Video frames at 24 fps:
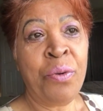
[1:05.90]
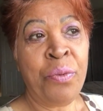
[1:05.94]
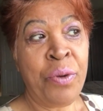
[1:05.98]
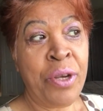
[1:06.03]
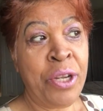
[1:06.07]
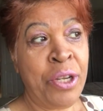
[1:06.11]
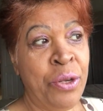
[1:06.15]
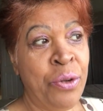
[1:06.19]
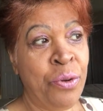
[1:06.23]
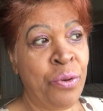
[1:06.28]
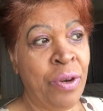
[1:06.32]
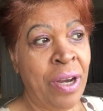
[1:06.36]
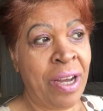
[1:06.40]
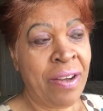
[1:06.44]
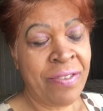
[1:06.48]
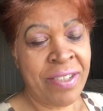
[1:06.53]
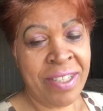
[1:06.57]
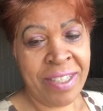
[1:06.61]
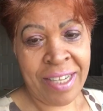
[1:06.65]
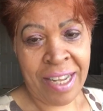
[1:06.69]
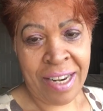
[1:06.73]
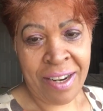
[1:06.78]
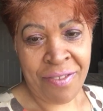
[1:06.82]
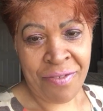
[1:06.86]
We do have
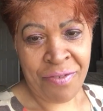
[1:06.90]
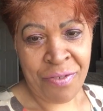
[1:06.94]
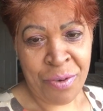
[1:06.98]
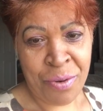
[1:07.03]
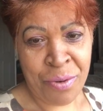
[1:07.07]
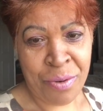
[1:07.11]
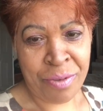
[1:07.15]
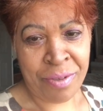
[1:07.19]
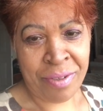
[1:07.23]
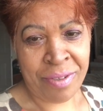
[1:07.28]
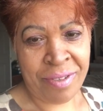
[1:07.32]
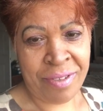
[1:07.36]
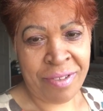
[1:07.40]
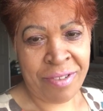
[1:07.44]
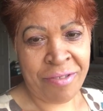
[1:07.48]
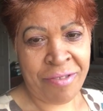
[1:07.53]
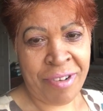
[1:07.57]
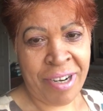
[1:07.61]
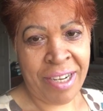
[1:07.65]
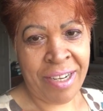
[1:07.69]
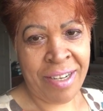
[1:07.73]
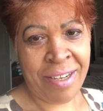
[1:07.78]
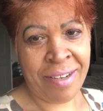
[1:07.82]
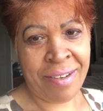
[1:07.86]
cell phone,
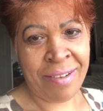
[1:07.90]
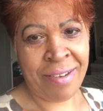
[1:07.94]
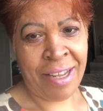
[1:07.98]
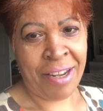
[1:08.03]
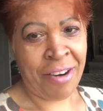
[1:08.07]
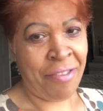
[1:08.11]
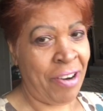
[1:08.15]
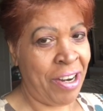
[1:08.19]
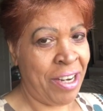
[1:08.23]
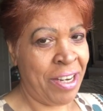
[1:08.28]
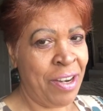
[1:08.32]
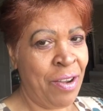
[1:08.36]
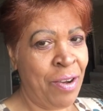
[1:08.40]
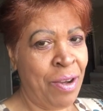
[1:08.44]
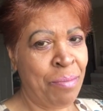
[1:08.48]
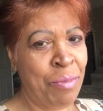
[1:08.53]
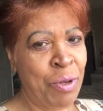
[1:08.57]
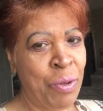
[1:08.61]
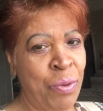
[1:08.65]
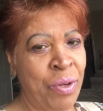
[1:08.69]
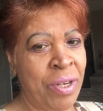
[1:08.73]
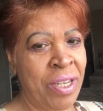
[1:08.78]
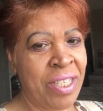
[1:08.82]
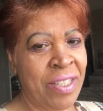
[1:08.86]
right? Like right now
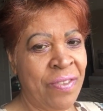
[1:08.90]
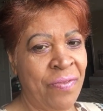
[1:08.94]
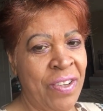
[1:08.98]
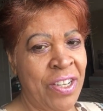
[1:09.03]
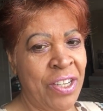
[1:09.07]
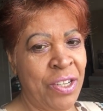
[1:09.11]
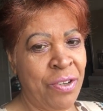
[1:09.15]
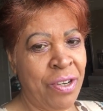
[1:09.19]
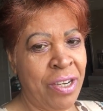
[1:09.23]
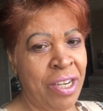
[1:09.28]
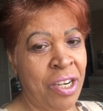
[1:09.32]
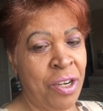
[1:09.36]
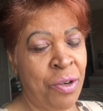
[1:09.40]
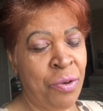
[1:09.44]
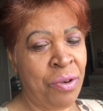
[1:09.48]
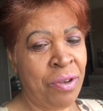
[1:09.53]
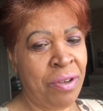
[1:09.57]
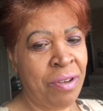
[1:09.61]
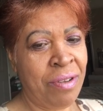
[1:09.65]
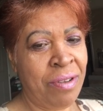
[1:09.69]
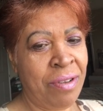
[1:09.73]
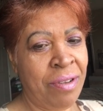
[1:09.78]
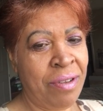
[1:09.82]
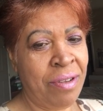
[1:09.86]
I'm doing this video here
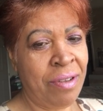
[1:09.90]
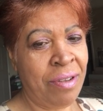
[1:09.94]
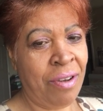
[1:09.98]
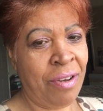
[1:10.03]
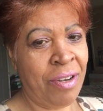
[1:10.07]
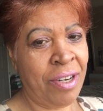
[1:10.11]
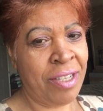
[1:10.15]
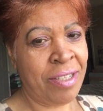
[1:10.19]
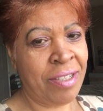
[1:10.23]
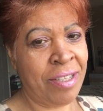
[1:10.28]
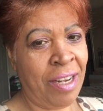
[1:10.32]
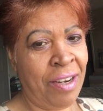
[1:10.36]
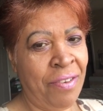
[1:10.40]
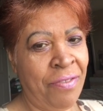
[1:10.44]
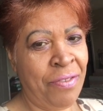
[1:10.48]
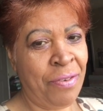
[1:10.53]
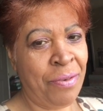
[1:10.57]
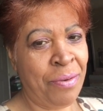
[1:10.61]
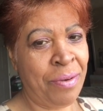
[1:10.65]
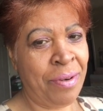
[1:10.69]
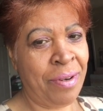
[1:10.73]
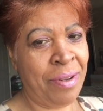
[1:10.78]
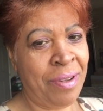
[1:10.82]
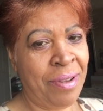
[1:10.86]
on a cell
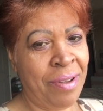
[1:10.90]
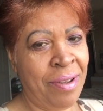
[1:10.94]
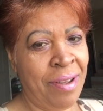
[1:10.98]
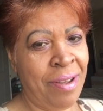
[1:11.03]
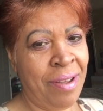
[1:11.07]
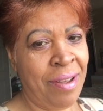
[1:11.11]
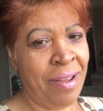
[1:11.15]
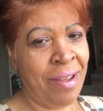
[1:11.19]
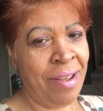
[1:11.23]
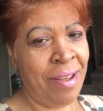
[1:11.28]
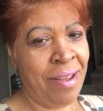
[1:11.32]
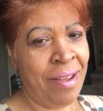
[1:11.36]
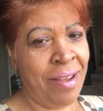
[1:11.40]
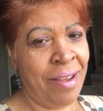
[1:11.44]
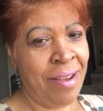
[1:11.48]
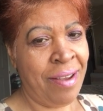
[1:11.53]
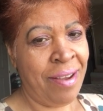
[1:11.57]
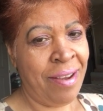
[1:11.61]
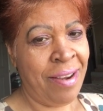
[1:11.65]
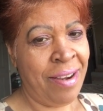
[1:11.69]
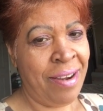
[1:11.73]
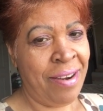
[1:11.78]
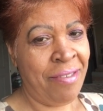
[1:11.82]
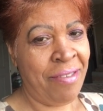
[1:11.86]

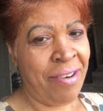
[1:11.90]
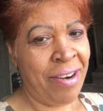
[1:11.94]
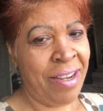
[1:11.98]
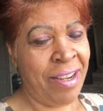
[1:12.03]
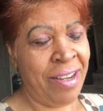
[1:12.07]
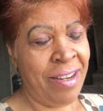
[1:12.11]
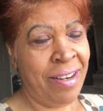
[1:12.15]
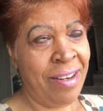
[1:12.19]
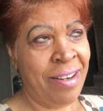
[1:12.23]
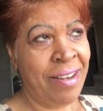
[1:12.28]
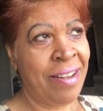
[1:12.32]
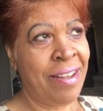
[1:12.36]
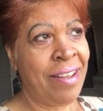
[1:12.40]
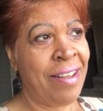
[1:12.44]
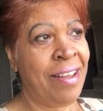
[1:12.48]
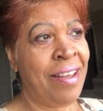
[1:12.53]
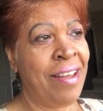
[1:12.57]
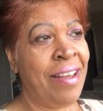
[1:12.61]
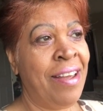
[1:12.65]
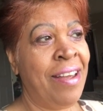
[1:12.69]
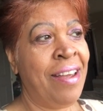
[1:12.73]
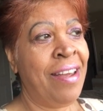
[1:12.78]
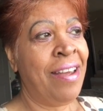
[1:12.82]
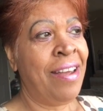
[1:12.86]
phone, right?
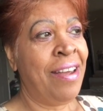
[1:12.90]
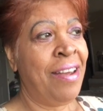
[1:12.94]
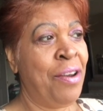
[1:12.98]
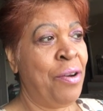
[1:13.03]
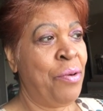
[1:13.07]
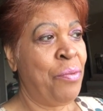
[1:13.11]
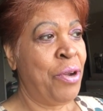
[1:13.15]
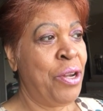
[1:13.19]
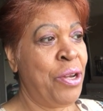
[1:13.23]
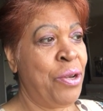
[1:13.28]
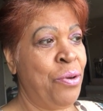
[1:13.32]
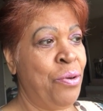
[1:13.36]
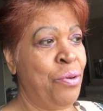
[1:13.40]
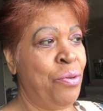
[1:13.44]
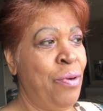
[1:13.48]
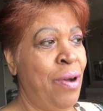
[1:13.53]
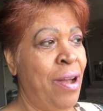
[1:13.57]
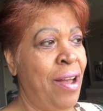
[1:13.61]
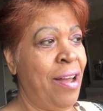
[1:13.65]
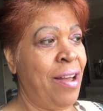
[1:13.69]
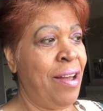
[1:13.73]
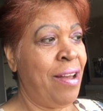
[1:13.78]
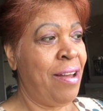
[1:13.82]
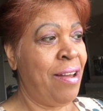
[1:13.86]
We do
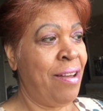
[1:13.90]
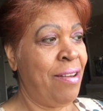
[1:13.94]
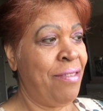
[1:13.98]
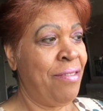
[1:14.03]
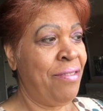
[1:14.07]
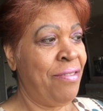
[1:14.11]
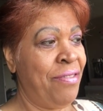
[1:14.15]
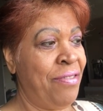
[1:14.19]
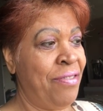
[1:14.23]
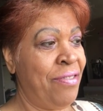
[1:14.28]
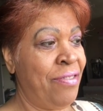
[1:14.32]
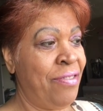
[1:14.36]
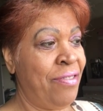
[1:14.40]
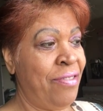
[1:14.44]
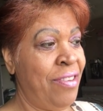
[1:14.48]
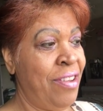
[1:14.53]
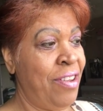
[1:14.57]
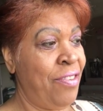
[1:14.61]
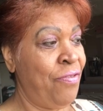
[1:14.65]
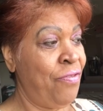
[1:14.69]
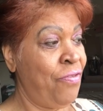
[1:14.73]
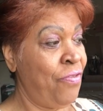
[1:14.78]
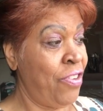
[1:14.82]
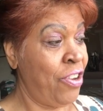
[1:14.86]
have,
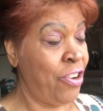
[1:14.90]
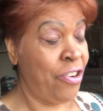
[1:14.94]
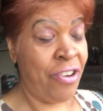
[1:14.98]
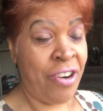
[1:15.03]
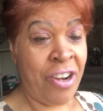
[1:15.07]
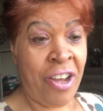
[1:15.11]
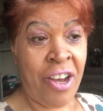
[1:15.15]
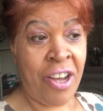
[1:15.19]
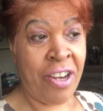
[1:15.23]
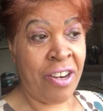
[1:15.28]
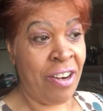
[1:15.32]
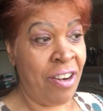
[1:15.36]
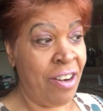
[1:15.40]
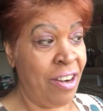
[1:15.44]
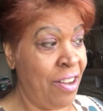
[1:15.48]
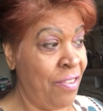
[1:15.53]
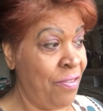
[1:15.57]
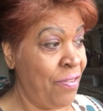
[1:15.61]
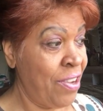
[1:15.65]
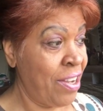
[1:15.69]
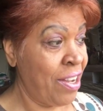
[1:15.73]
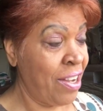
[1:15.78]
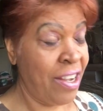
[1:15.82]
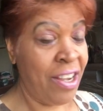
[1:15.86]
if you're not
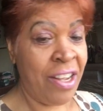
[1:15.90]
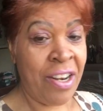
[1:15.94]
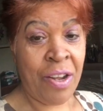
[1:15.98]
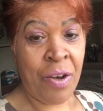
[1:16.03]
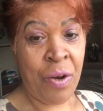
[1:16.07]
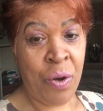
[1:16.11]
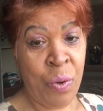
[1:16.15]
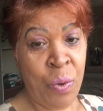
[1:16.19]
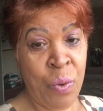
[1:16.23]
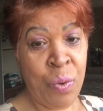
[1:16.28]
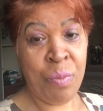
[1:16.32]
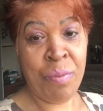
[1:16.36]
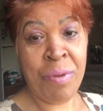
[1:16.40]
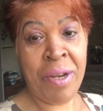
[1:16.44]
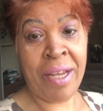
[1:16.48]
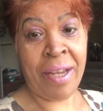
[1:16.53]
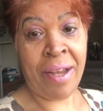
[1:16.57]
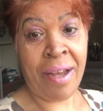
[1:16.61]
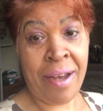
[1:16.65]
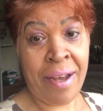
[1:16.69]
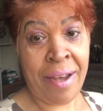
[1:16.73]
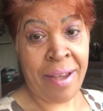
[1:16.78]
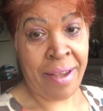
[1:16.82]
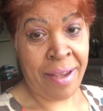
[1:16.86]
living in a home
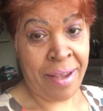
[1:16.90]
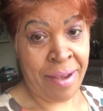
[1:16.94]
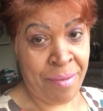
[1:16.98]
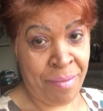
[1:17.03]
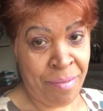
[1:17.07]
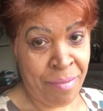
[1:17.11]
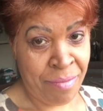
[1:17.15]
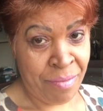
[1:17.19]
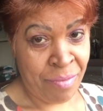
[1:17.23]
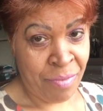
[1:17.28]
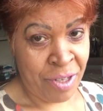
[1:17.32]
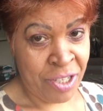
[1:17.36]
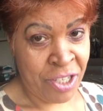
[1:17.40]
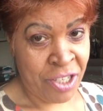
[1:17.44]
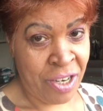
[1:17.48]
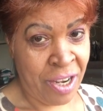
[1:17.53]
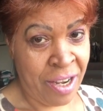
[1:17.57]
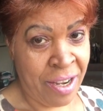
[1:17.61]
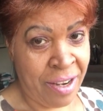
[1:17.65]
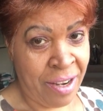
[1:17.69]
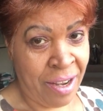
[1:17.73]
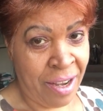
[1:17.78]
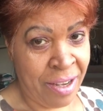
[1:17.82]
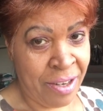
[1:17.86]
like I am, which
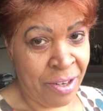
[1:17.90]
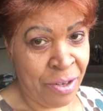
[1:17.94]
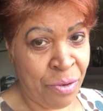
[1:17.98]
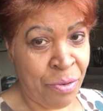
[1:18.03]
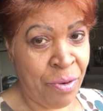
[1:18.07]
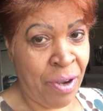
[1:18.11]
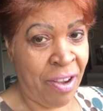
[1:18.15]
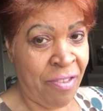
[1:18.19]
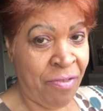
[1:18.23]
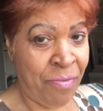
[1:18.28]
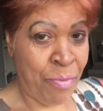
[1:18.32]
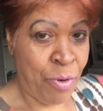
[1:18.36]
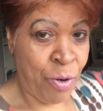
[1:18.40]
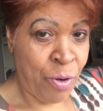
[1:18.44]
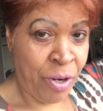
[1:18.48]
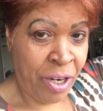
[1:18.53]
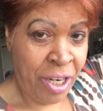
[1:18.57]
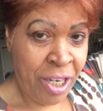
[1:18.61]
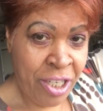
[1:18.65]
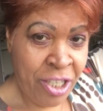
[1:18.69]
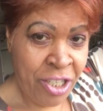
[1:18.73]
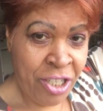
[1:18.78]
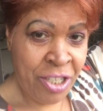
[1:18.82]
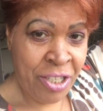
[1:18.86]
I do have
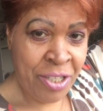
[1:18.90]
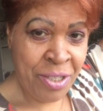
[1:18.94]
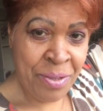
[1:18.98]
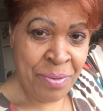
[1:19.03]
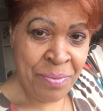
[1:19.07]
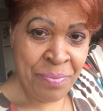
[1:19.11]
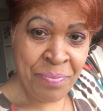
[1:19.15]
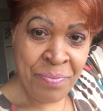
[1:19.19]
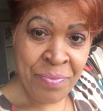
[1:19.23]
mortgage.